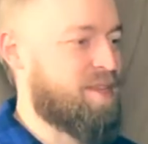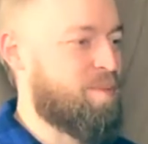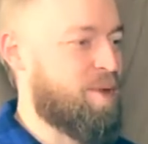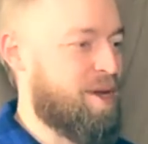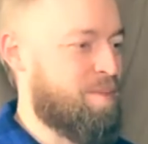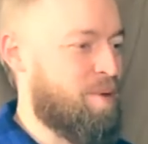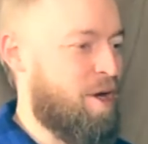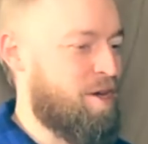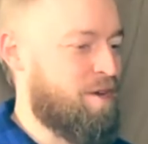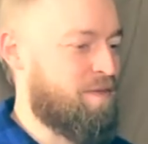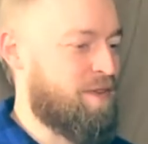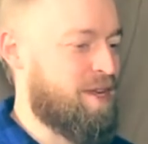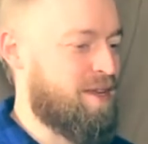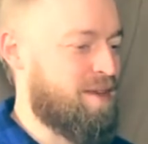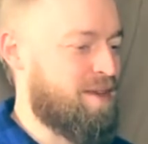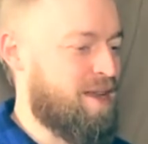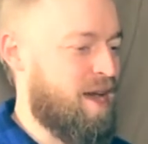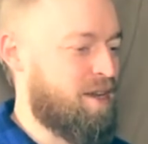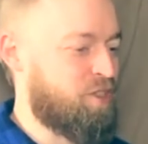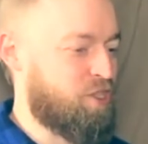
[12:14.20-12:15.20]
a big part of
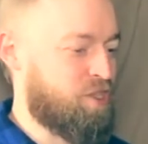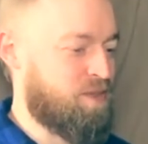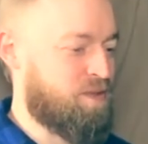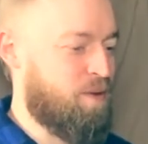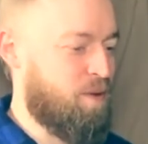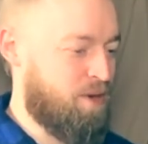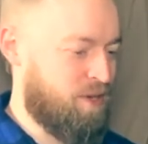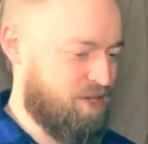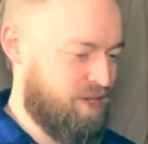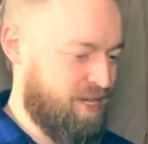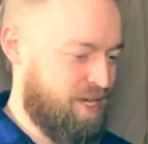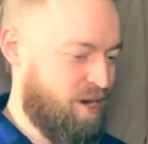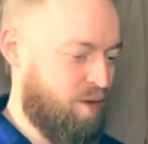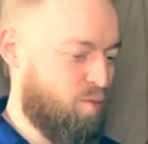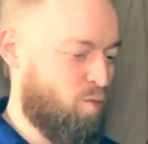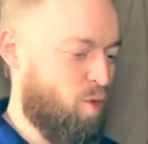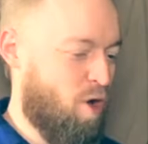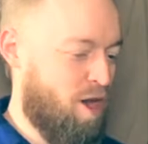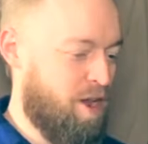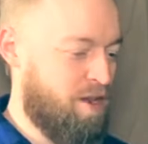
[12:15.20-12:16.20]
it? Not just focusing
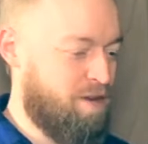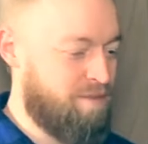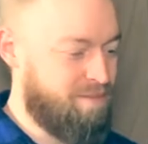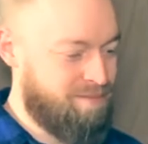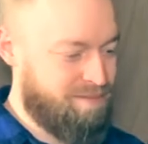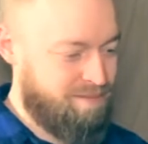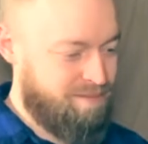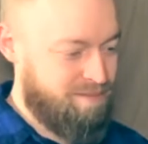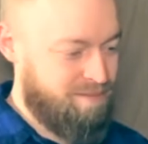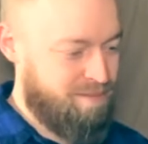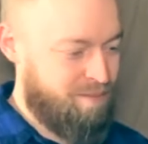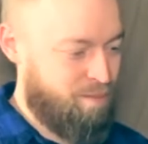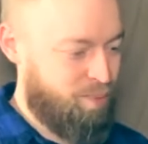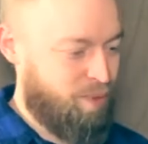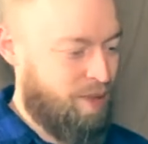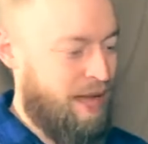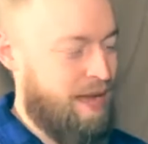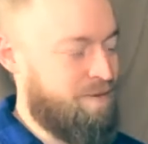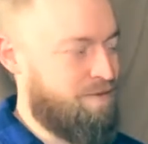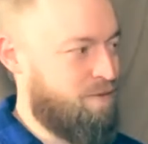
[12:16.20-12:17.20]
on one
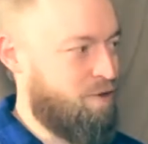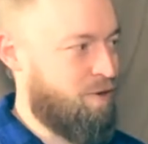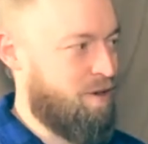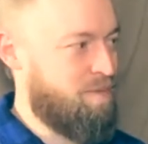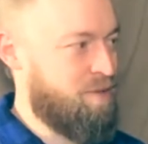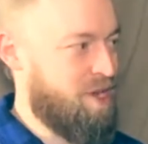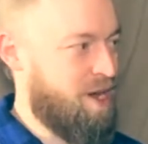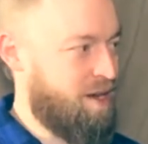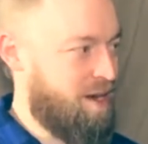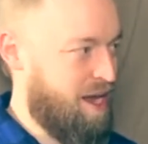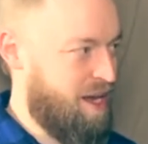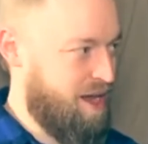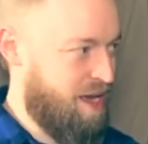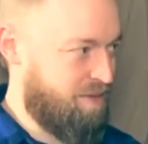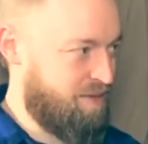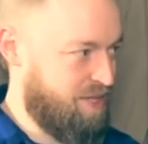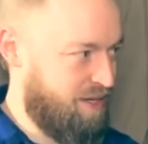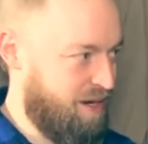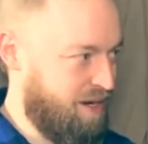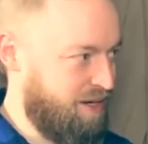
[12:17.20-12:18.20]
platform, you kind of
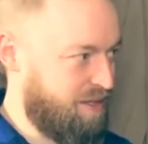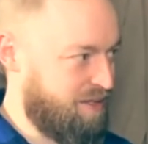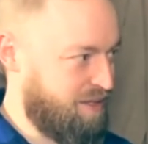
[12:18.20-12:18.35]
have to